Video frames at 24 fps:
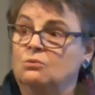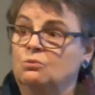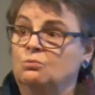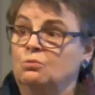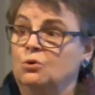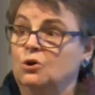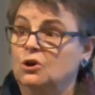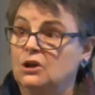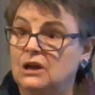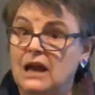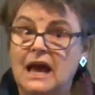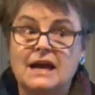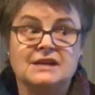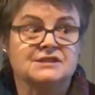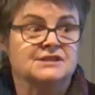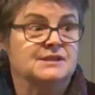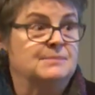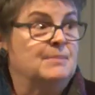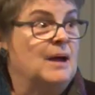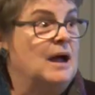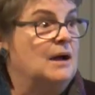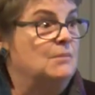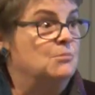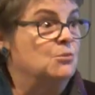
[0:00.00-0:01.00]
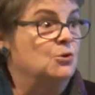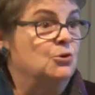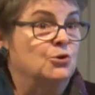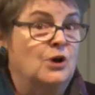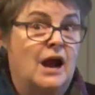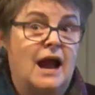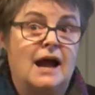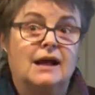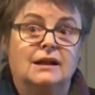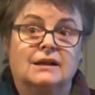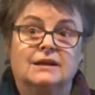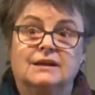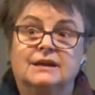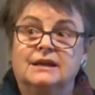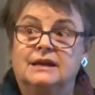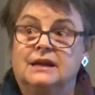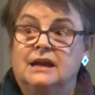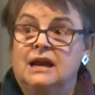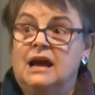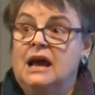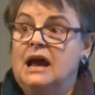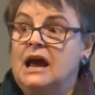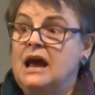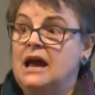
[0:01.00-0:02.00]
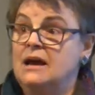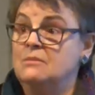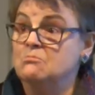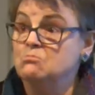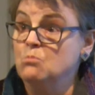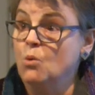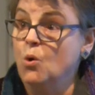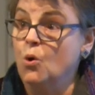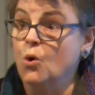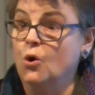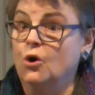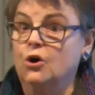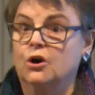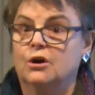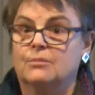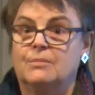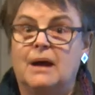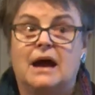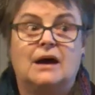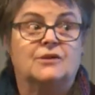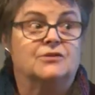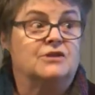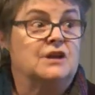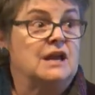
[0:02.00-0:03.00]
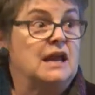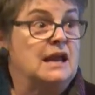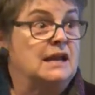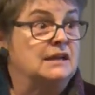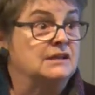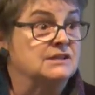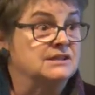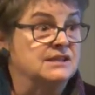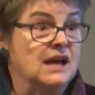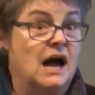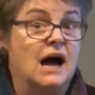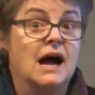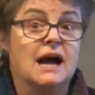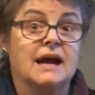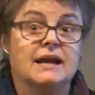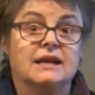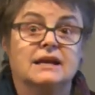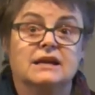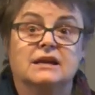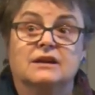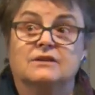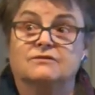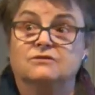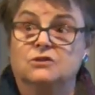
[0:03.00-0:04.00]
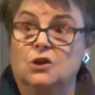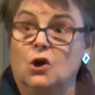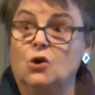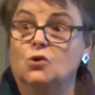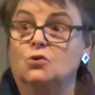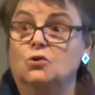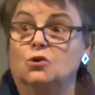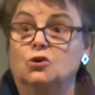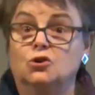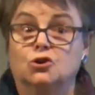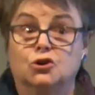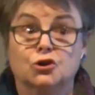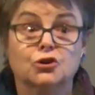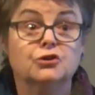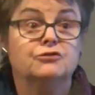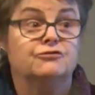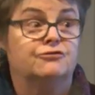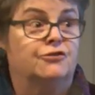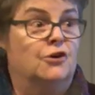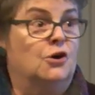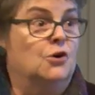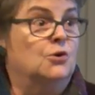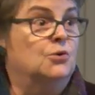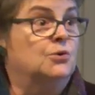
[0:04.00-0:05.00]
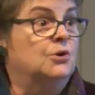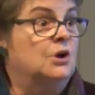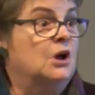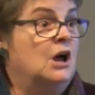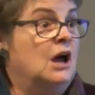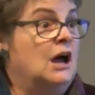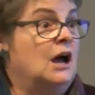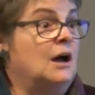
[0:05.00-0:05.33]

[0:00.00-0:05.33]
were less about morality and more about the anxiety of local good folk